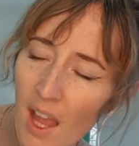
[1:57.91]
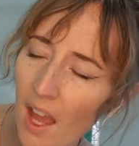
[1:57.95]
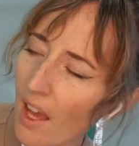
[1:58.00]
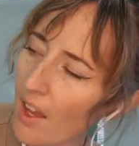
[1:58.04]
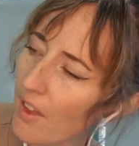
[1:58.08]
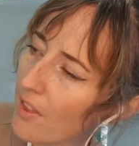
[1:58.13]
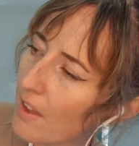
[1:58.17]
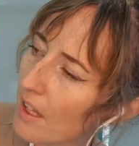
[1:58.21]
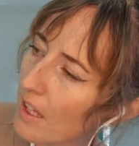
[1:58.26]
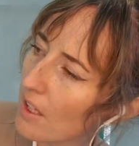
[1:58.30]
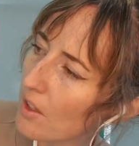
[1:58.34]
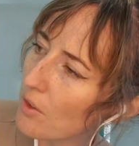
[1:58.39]
I
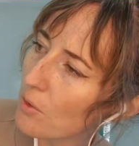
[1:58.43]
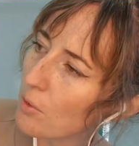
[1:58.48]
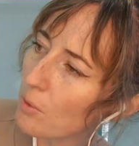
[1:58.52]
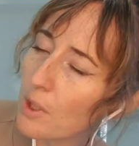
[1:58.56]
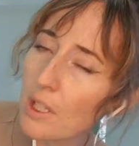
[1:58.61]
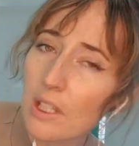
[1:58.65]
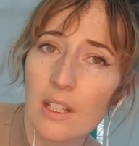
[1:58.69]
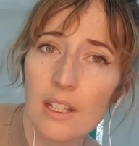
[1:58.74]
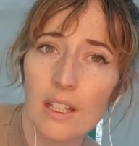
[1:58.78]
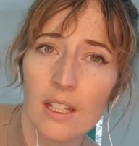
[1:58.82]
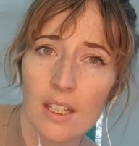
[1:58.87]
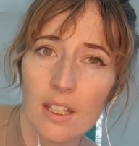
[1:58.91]
think it's
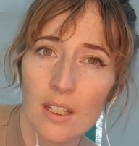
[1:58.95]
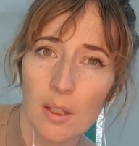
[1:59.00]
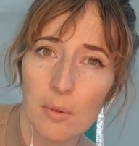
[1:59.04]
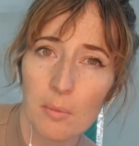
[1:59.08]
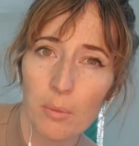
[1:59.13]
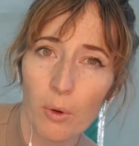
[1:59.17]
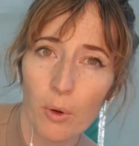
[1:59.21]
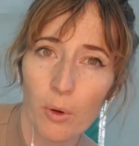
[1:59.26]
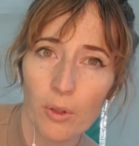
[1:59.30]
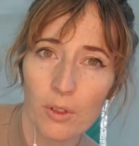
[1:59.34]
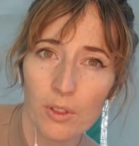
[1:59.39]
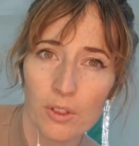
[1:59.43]
really
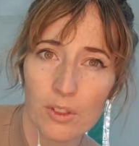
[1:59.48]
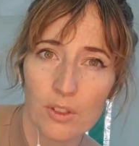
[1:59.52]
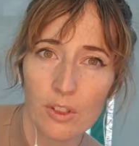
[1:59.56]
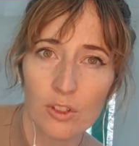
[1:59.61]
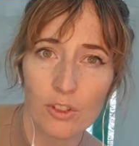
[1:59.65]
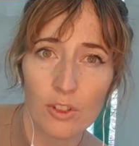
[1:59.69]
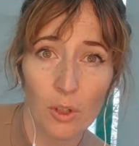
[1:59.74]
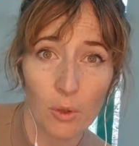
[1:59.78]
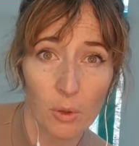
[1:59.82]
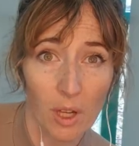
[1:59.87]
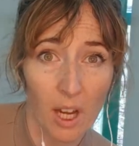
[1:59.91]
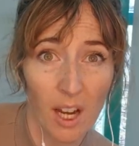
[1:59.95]
important to
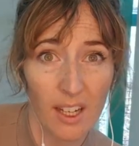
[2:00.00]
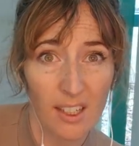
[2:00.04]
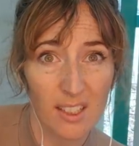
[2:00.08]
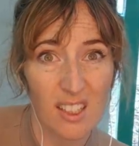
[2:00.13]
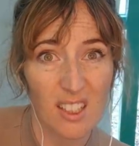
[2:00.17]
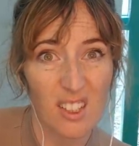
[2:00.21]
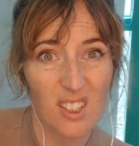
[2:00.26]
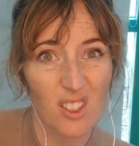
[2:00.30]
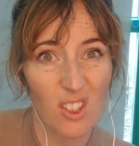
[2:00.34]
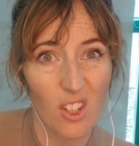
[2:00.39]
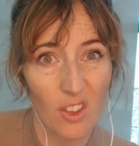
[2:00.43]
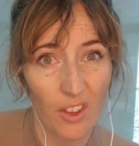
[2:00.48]
show
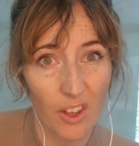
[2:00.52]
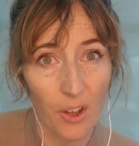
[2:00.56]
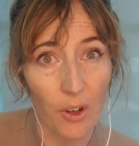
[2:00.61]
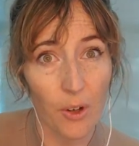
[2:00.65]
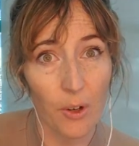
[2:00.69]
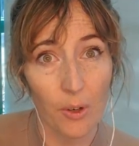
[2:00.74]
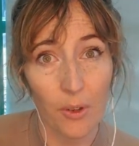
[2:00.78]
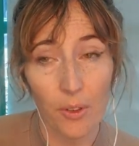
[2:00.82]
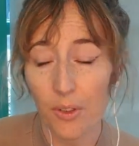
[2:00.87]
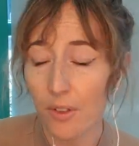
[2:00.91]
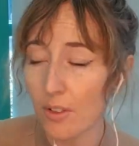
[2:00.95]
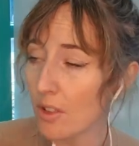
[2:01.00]
kindness to the
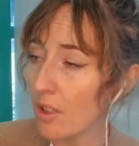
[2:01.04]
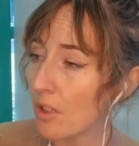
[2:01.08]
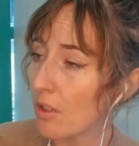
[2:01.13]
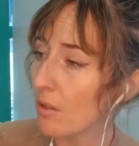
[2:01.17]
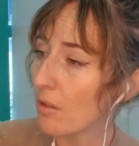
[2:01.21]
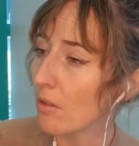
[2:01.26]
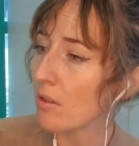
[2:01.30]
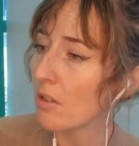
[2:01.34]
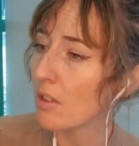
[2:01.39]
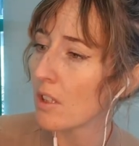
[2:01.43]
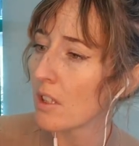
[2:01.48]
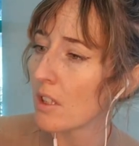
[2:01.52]
earth,
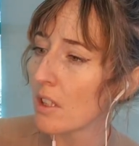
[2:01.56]
too.